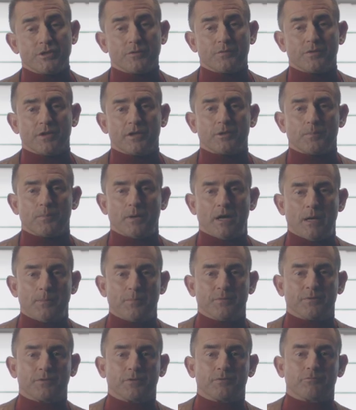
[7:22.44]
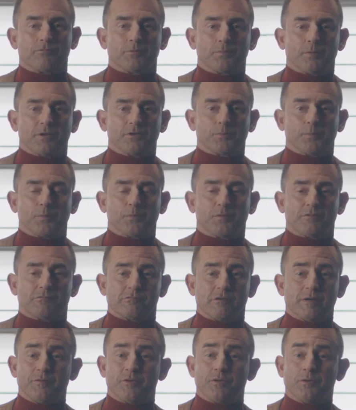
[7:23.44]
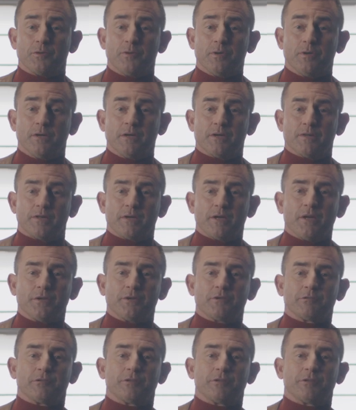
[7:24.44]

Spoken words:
of their departments is responsible for revenue, the answer